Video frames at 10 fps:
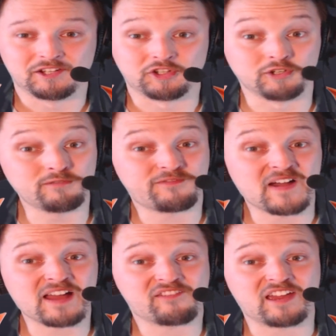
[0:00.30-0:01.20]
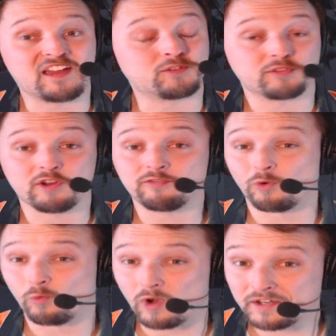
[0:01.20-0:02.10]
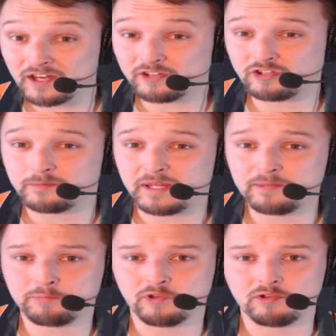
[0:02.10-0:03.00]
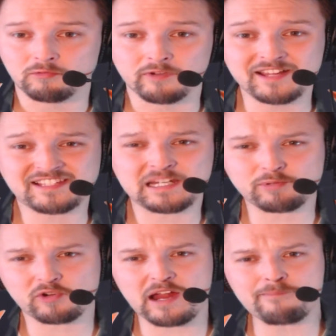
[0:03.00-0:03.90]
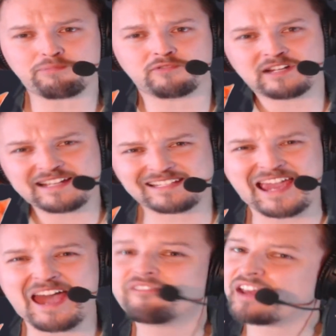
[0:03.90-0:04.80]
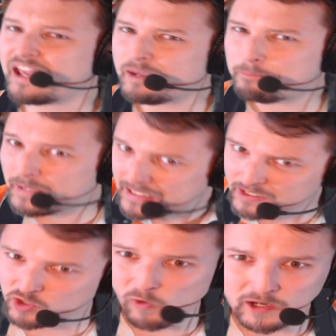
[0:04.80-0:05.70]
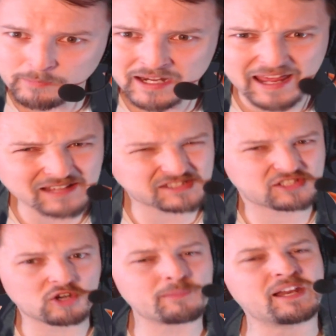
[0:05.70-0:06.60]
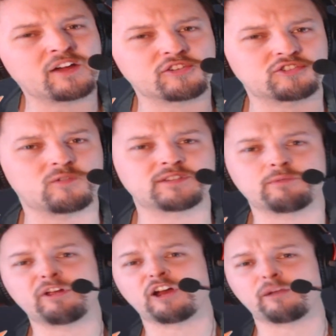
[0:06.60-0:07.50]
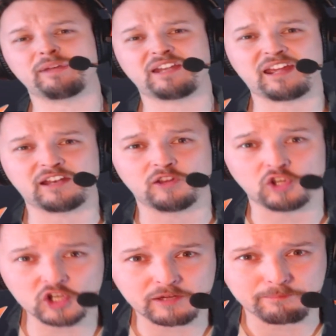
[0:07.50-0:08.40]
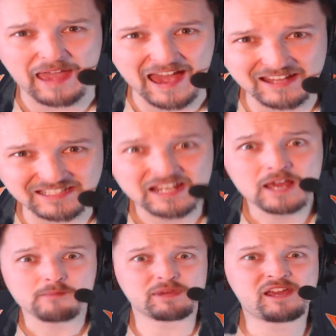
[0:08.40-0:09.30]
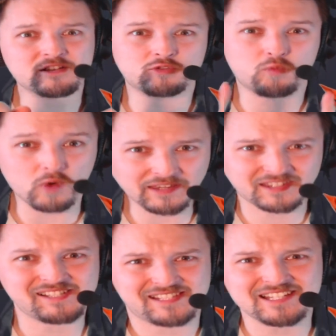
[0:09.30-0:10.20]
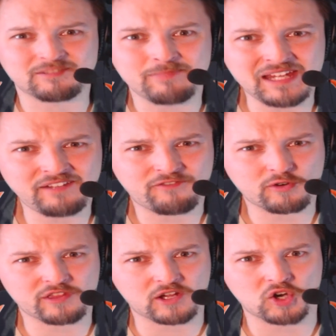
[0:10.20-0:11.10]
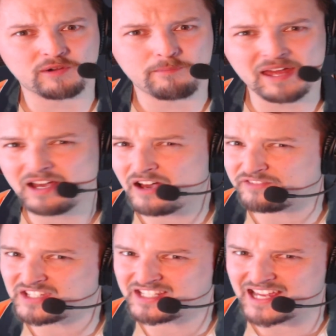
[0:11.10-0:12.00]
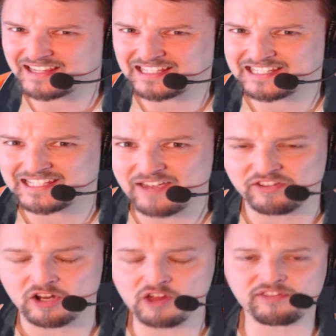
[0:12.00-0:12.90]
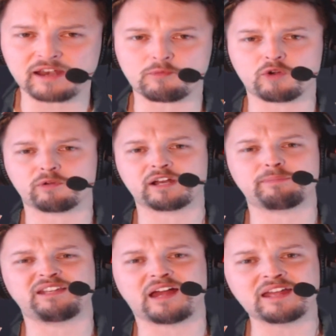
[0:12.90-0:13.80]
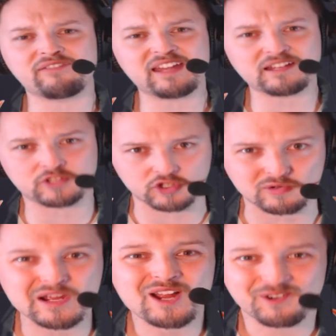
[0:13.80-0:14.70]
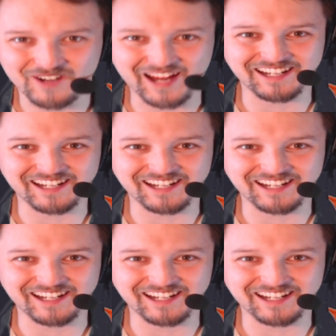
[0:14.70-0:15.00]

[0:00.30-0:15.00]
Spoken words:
Two 5Ks with over 100 people, Red Zebra Grand Prix having a big tournament, and so many other stores that we are going to be taking a look at, because what does this mean for the current meta of Set 7? All of that and more we're going to be diving into right